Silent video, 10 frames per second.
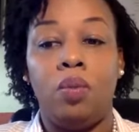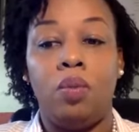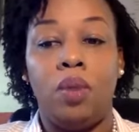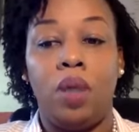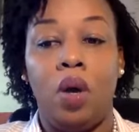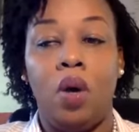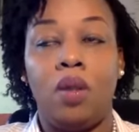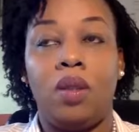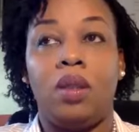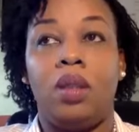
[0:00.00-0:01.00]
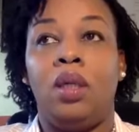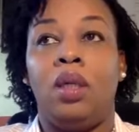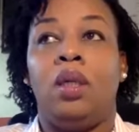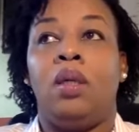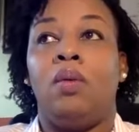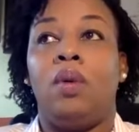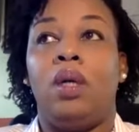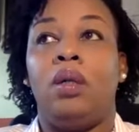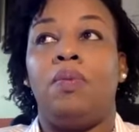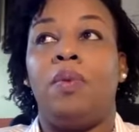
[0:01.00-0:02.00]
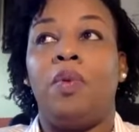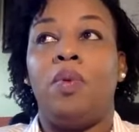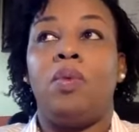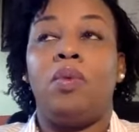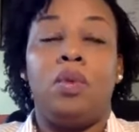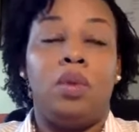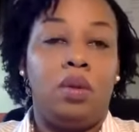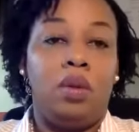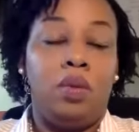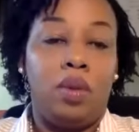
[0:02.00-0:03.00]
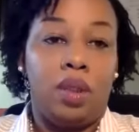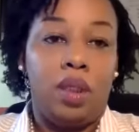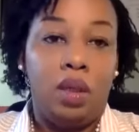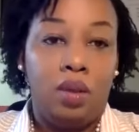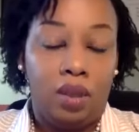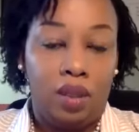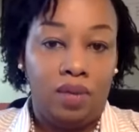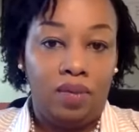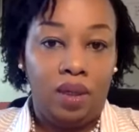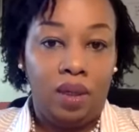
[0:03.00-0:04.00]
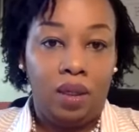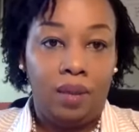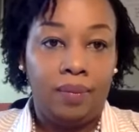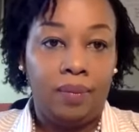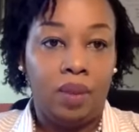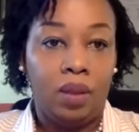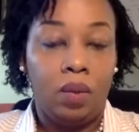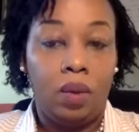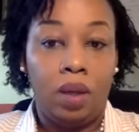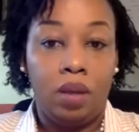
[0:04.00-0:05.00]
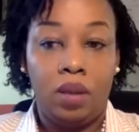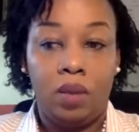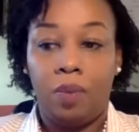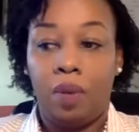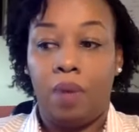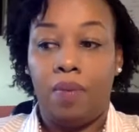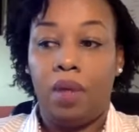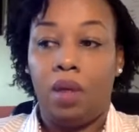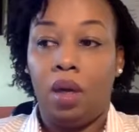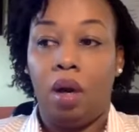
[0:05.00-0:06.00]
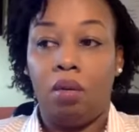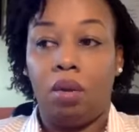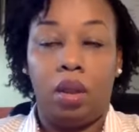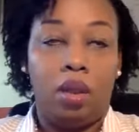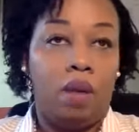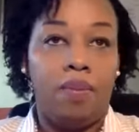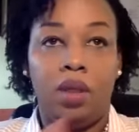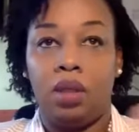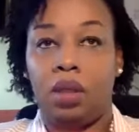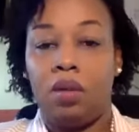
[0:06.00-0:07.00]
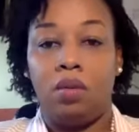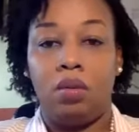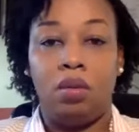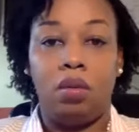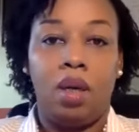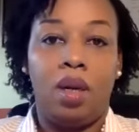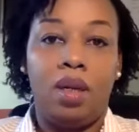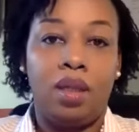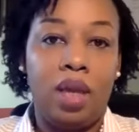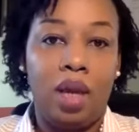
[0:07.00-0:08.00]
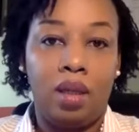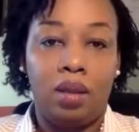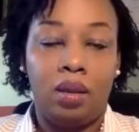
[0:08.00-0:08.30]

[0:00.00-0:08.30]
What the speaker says: because where people you would see on TV, where these people are being here, okay, they are being sent to another state.